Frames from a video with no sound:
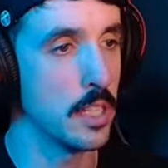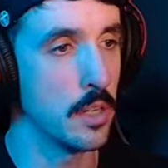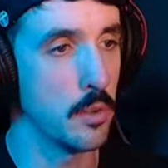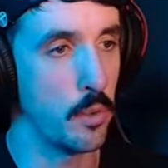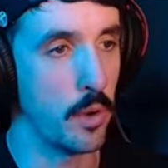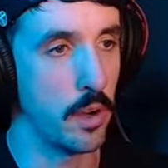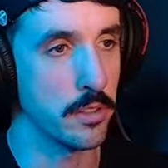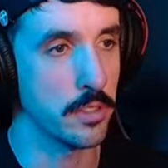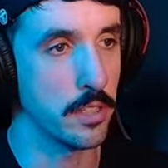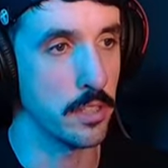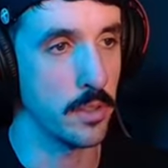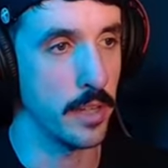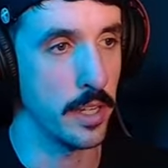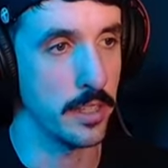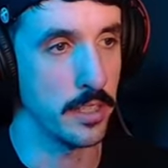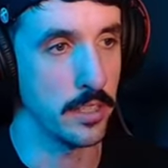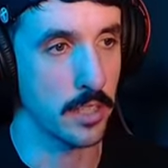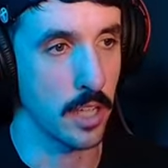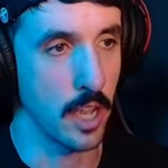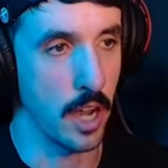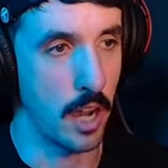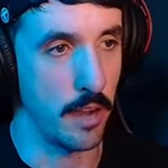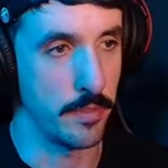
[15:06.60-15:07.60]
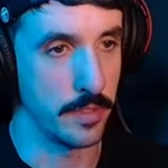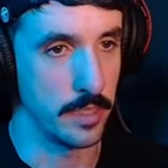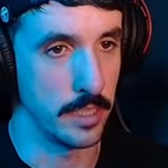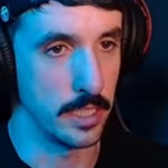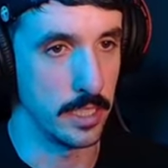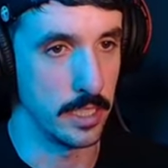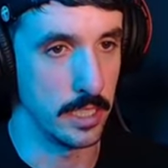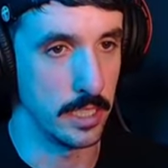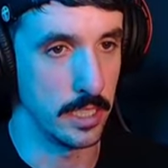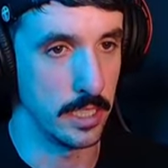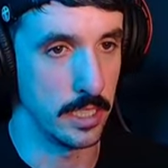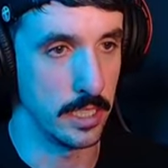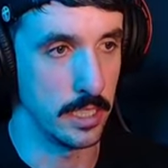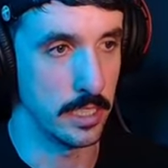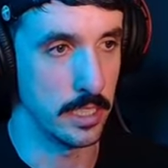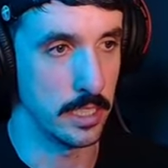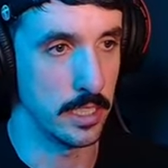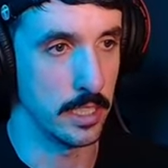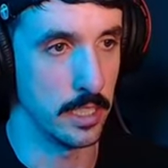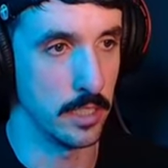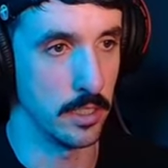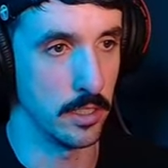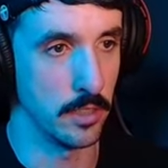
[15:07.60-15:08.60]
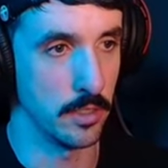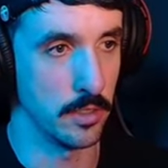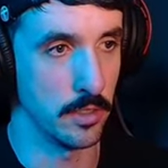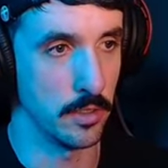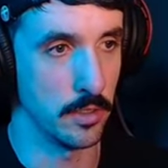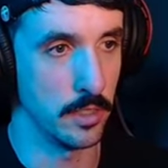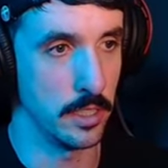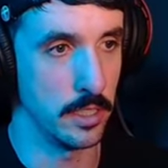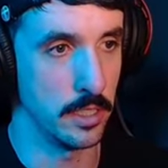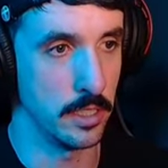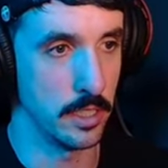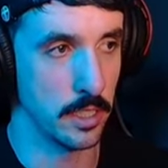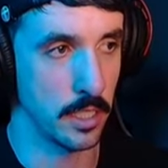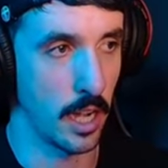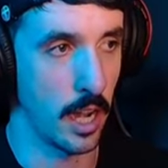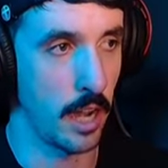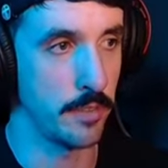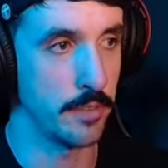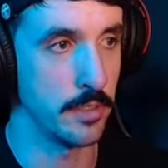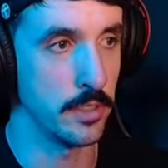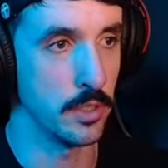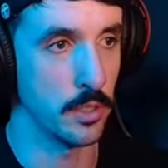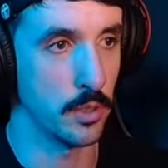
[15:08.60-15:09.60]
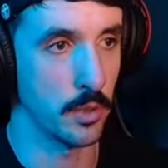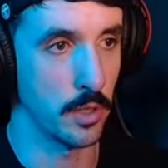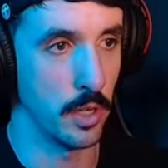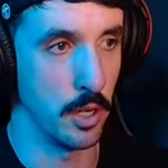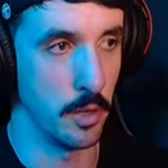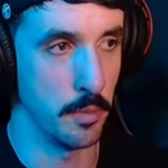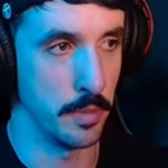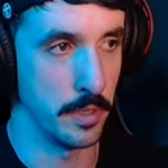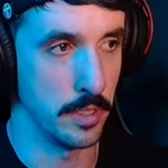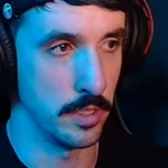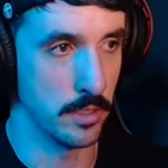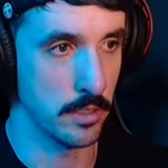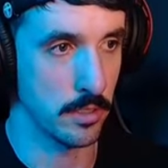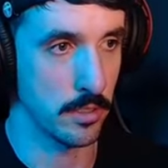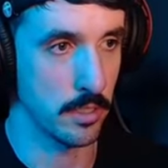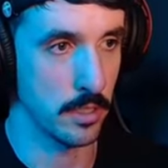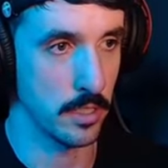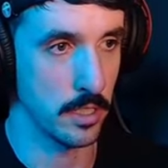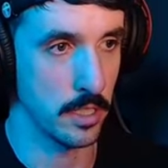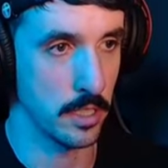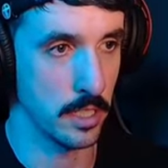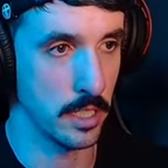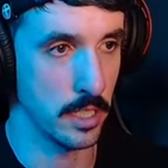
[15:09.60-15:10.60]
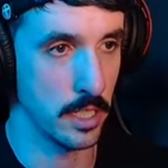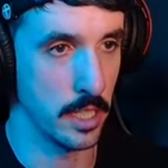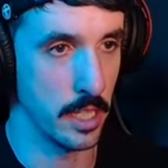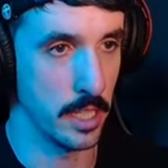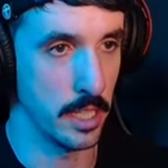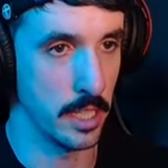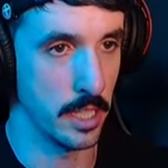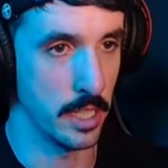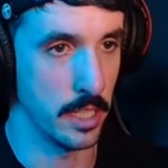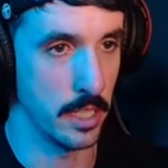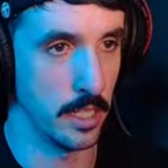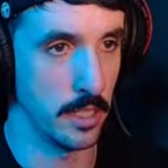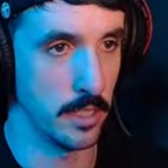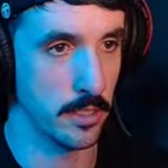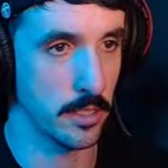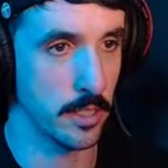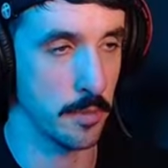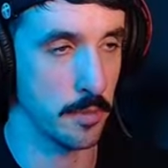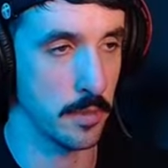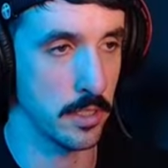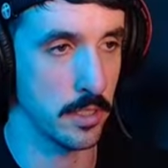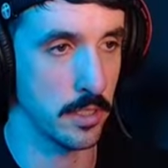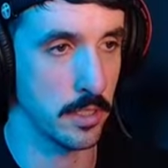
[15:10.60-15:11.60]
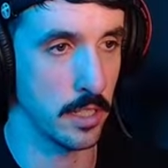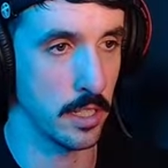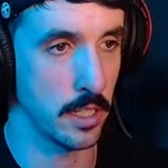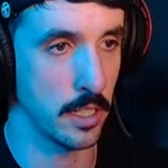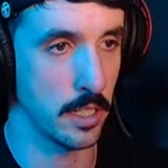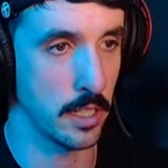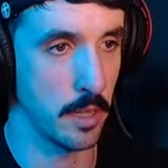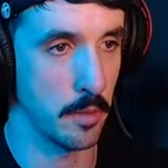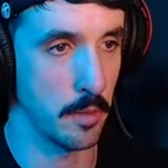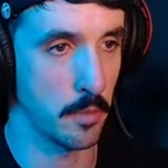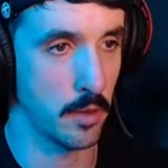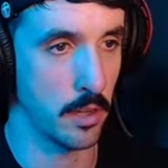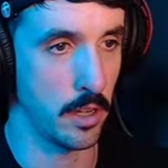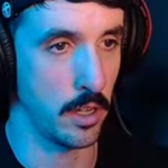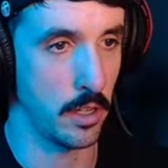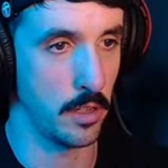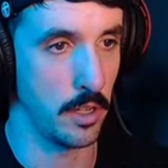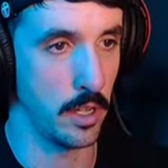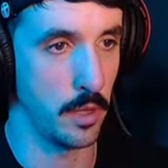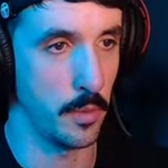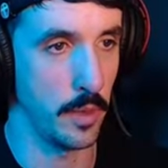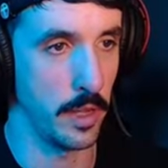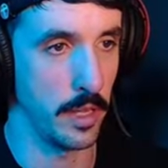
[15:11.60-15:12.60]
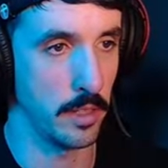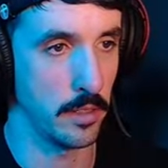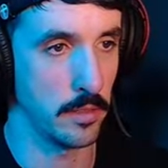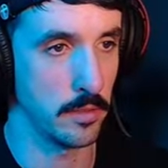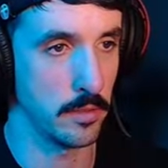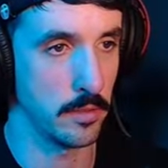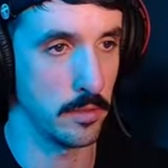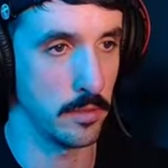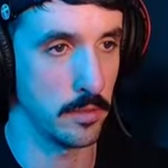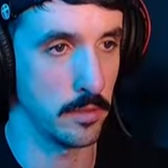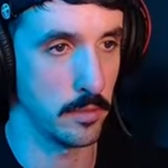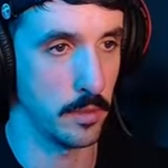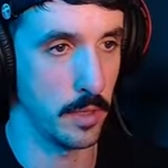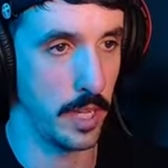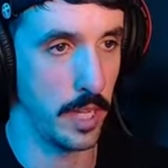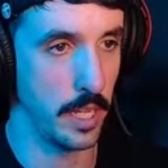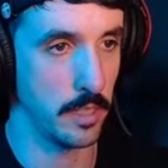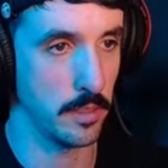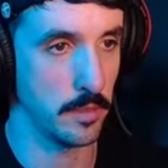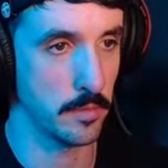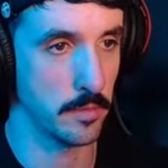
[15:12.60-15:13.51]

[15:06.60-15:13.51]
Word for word: wander around this coffin until the coffin door opens and then something's gonna come crawl. Oh, wait, wait.